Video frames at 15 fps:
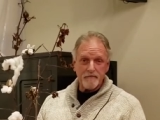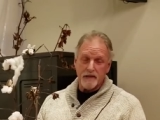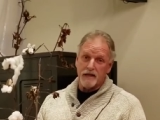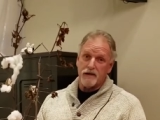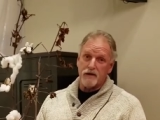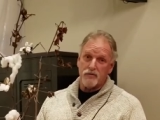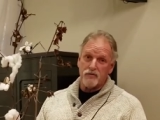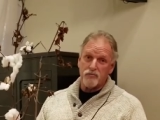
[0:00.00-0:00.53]

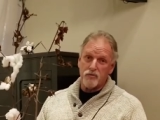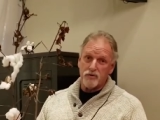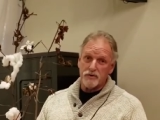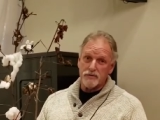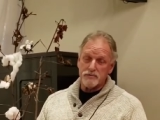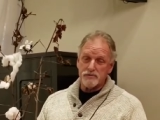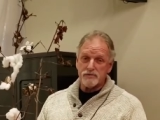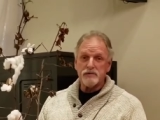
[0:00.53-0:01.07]
In other
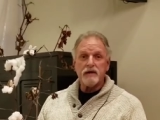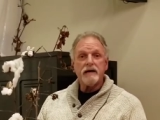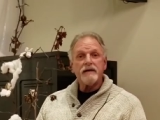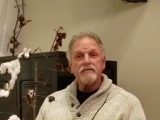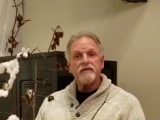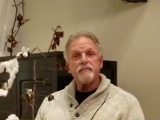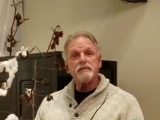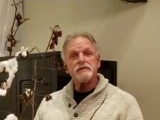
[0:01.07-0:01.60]
words,
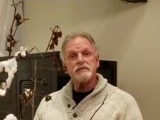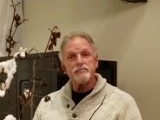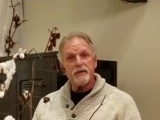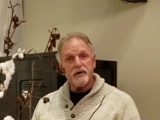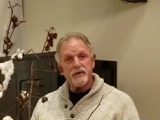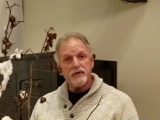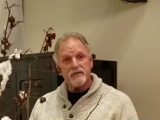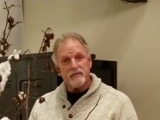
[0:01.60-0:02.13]
from the
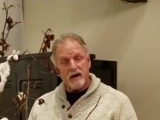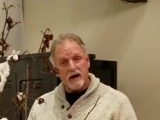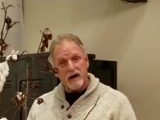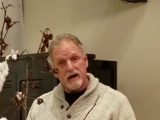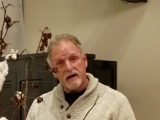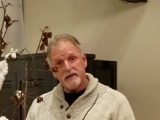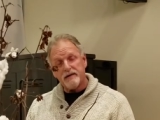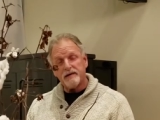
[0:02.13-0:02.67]
Spirit of
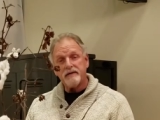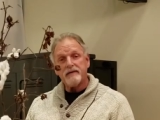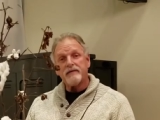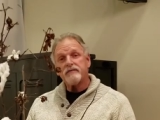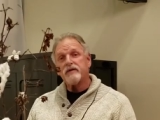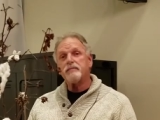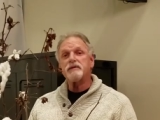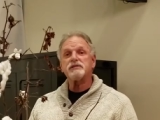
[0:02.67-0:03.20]
God,
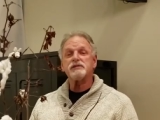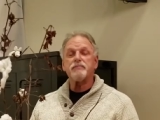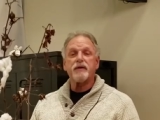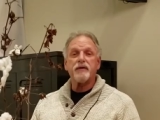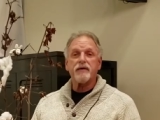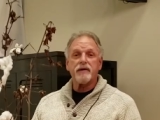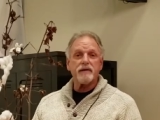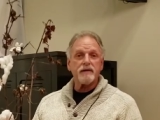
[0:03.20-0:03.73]
from the
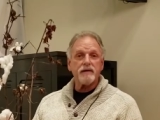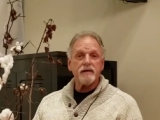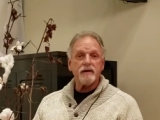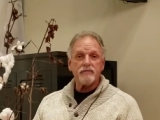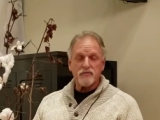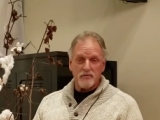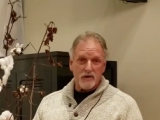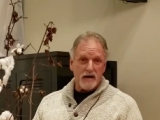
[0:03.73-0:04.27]
Spirit
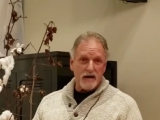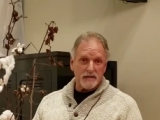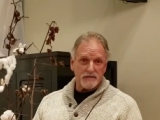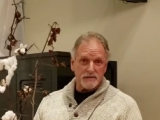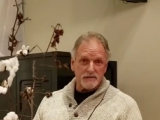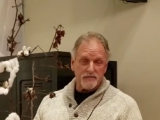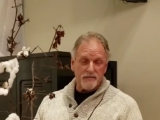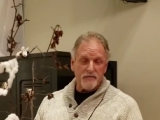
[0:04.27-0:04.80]
of
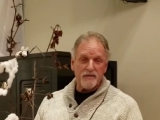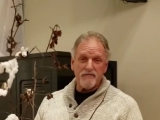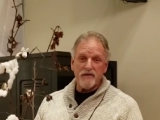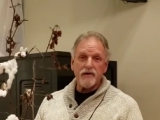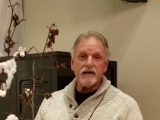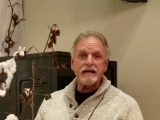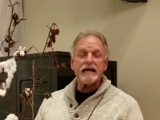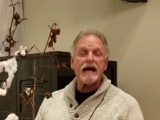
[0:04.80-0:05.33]
Christ, from the
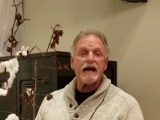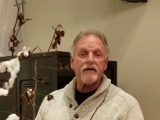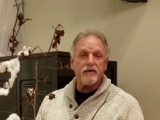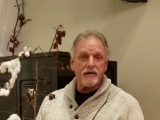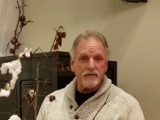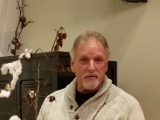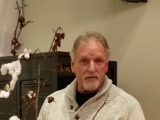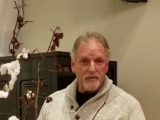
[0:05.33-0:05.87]
very
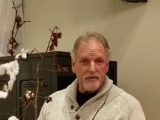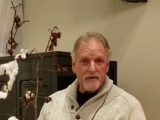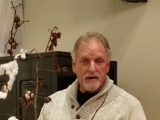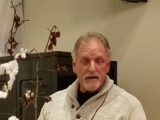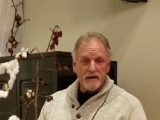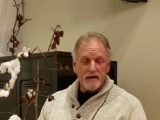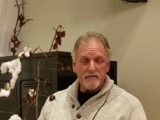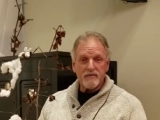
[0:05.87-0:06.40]
character
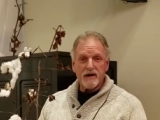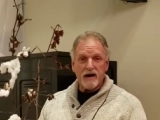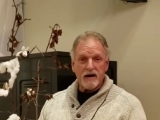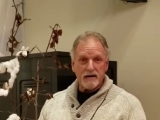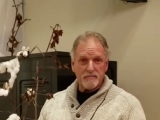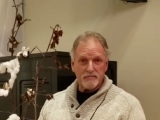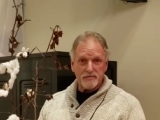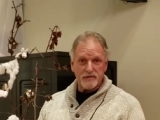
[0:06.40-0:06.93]
of God
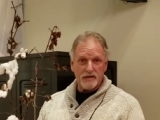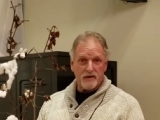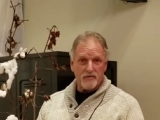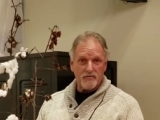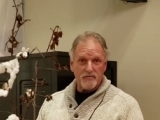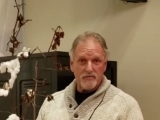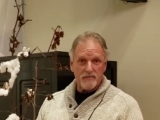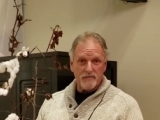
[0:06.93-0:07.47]

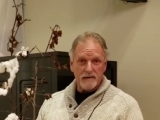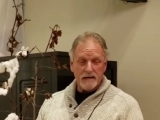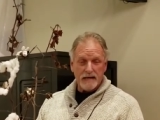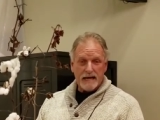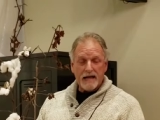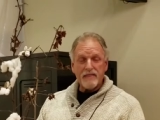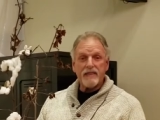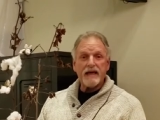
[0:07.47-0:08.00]
Himself.
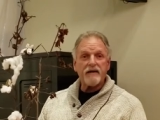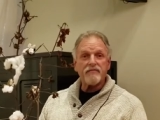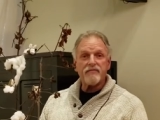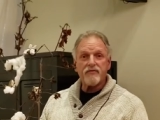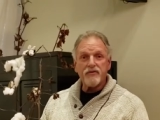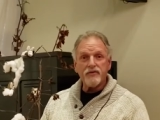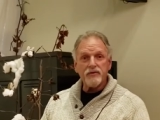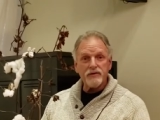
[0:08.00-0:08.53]
And that
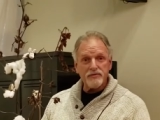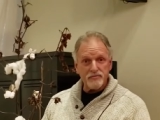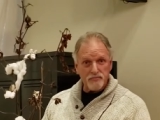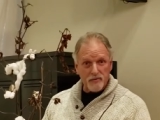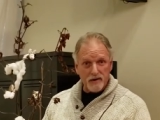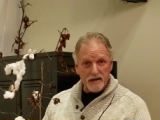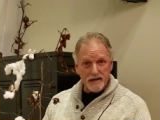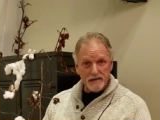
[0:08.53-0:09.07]
fruit is
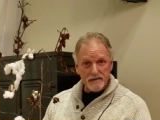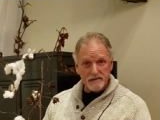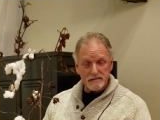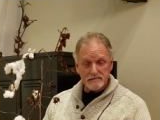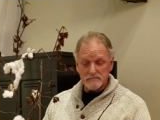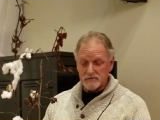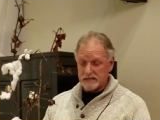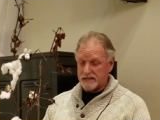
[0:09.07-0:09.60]
what?
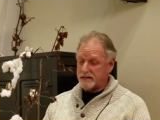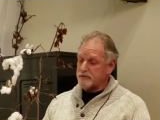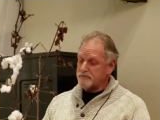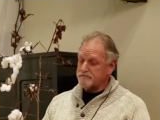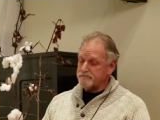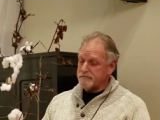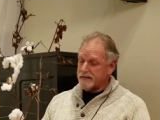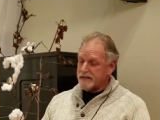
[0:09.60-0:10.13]
Well,